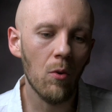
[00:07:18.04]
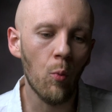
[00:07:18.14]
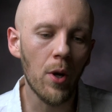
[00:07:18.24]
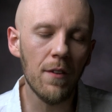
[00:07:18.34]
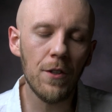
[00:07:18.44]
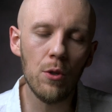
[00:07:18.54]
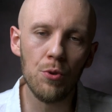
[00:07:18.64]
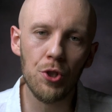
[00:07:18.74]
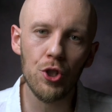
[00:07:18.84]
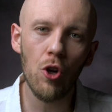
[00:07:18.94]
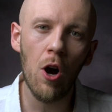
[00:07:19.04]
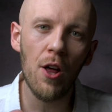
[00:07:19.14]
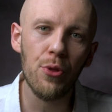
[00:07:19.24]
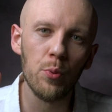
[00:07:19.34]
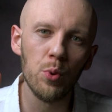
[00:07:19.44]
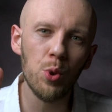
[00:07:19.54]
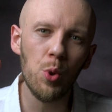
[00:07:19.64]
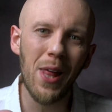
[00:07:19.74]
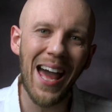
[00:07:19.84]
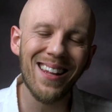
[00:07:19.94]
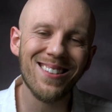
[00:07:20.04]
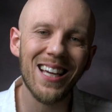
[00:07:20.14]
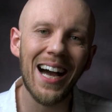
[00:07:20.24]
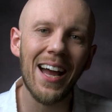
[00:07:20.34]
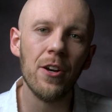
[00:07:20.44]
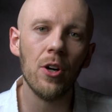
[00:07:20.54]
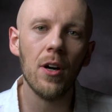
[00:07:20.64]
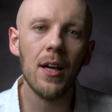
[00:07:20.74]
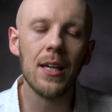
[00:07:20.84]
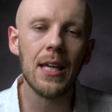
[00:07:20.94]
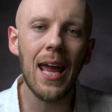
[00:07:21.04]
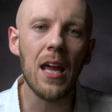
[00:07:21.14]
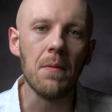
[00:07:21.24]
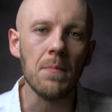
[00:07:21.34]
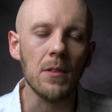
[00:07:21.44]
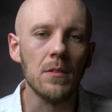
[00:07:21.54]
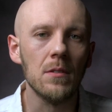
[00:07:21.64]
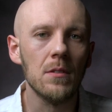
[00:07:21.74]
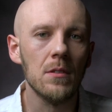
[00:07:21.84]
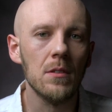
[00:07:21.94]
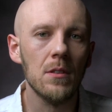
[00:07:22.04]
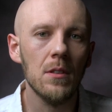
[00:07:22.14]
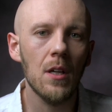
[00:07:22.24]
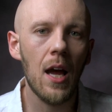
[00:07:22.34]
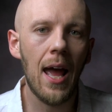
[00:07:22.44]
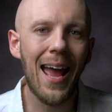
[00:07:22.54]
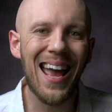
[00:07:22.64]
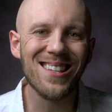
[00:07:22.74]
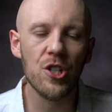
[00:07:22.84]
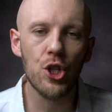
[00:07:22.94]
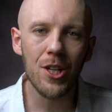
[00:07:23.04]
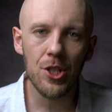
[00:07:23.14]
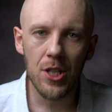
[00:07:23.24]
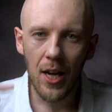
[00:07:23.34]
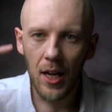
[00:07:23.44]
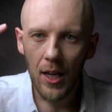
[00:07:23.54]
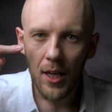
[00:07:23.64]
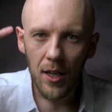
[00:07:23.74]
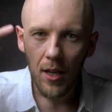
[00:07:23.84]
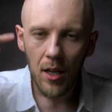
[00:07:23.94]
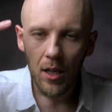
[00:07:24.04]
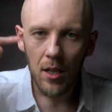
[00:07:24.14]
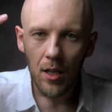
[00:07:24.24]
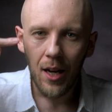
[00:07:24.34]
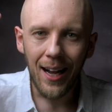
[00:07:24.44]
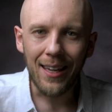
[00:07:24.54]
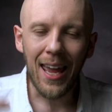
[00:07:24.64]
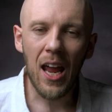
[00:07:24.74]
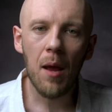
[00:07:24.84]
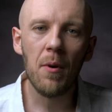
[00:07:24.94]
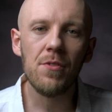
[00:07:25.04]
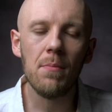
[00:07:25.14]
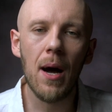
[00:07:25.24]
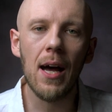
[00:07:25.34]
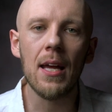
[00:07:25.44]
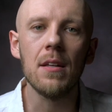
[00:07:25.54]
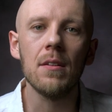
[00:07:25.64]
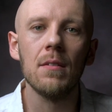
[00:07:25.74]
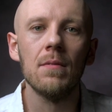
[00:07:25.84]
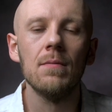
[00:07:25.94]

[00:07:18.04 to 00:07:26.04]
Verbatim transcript: What if you saw through that entire game as just a game of the mind,